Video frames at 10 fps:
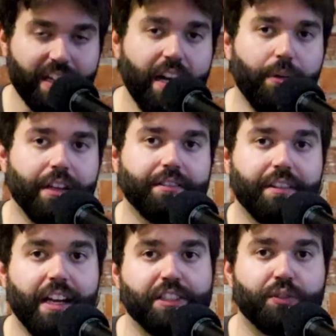Anyway,
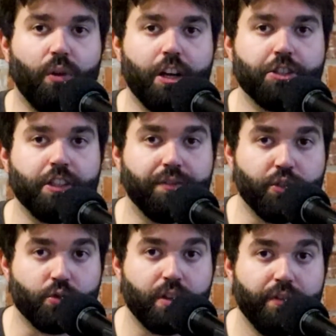thanks for watching. If you
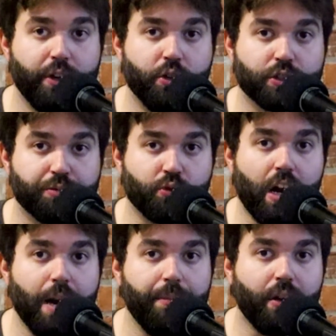enjoyed the video,
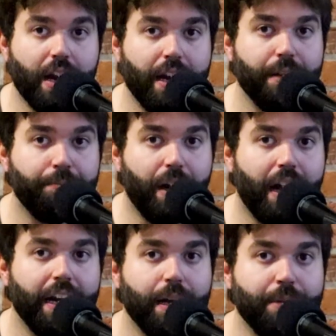subscribe. Okay,
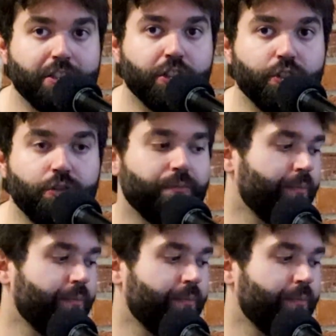bye. I miss you.